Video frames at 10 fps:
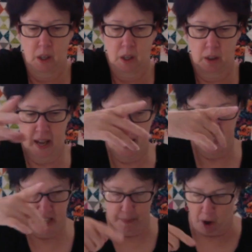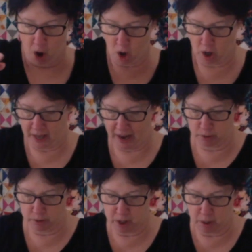lay them all
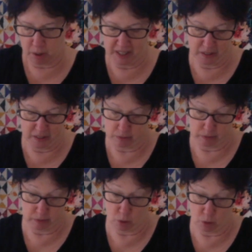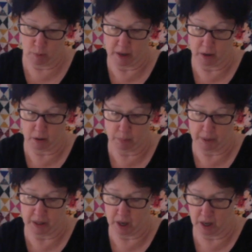out someplace. Don't know where,
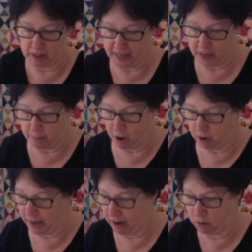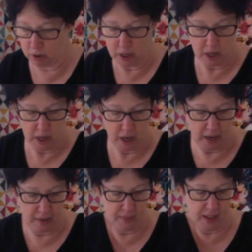but I'll lay them all out.
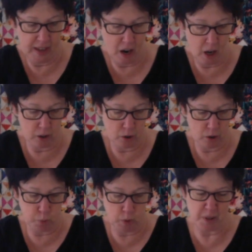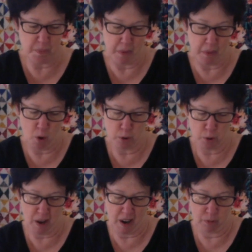And then I'll switch my rows
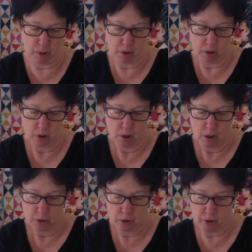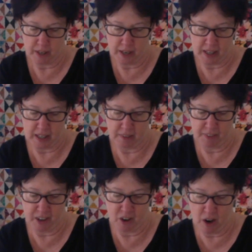around so that I can
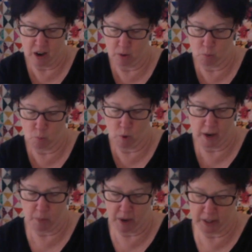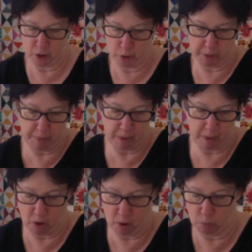figure out what I want to do with my
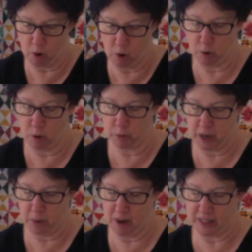row, what rows I want